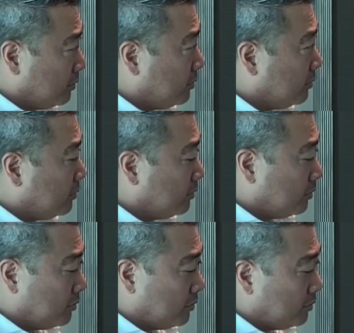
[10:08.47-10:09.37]

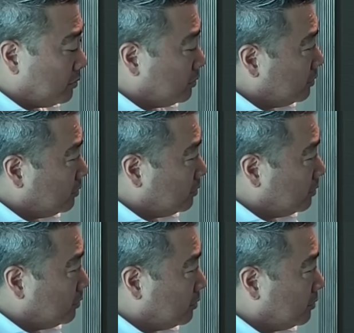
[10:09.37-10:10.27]

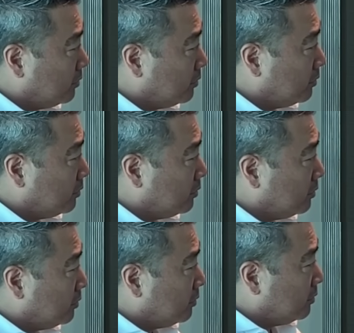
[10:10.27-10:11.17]

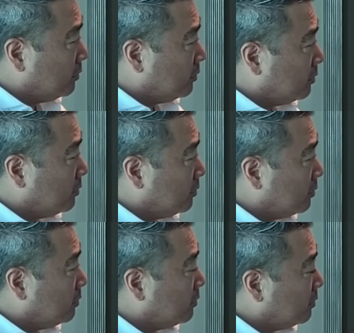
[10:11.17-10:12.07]

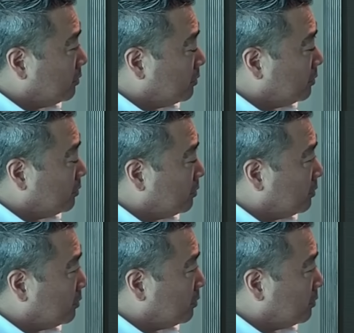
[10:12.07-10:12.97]

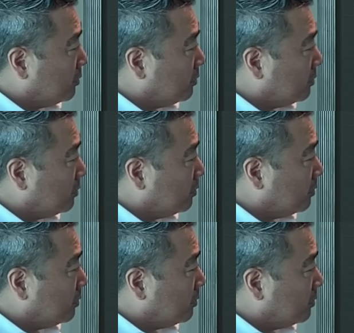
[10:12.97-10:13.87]

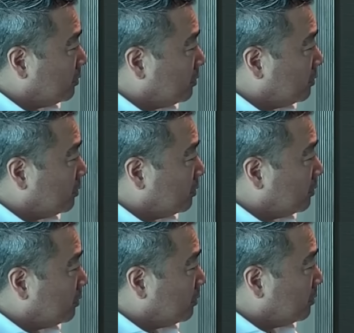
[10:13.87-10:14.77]

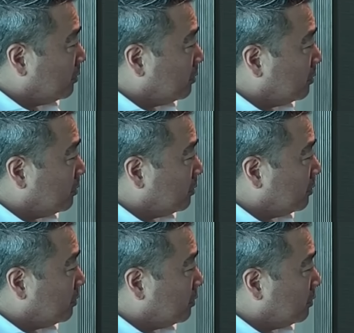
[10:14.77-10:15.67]

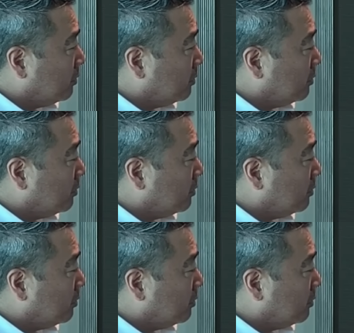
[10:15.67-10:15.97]
(silent)